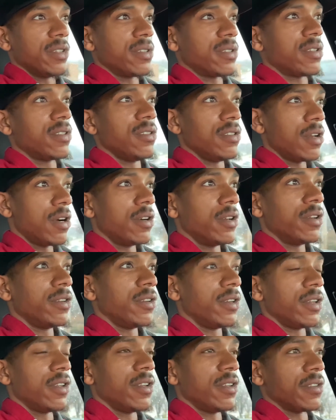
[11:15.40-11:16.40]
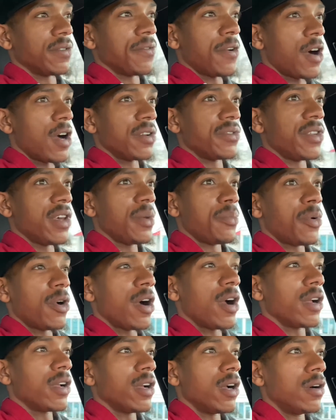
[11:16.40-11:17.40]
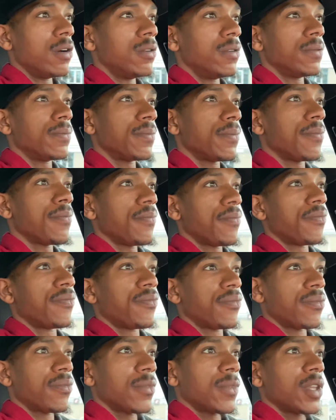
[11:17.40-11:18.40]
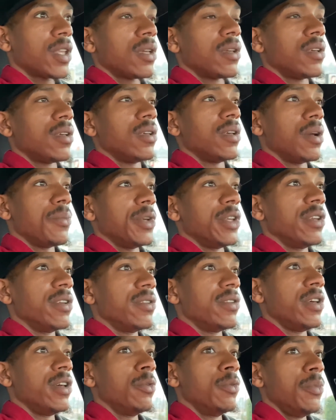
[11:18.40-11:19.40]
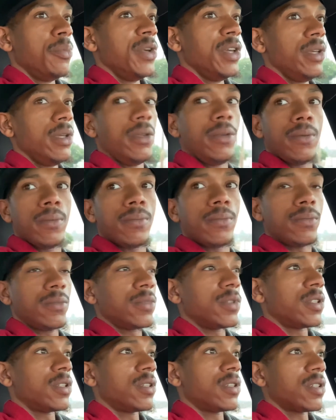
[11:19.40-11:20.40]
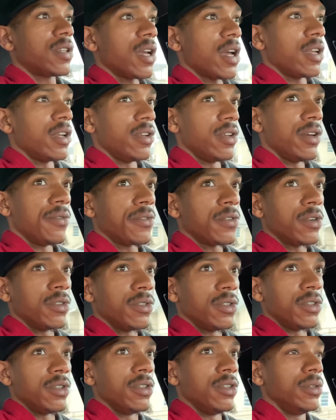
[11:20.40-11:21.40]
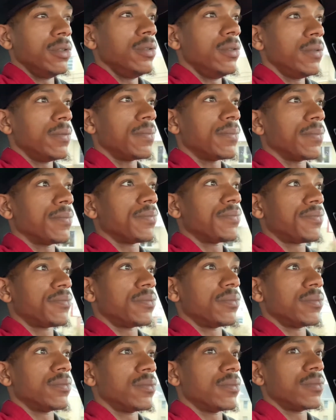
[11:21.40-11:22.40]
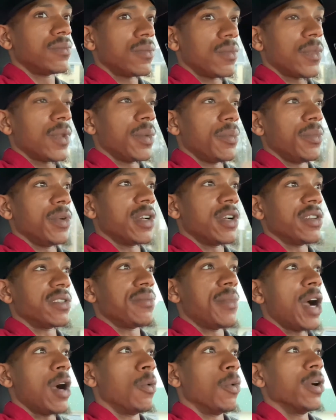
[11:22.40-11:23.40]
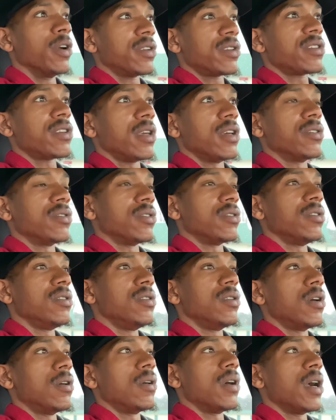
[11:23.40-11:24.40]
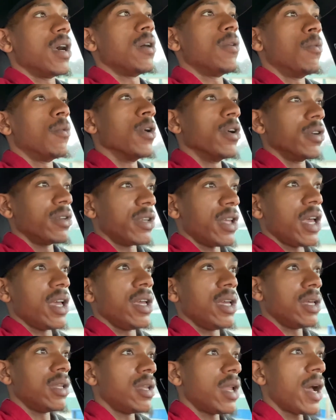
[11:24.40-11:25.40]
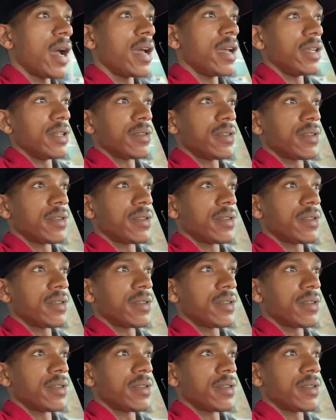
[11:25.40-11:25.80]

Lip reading: You know, as far as that part go, I mean, it would be kind of difficult to do because of my work schedule. You know, I work day and night,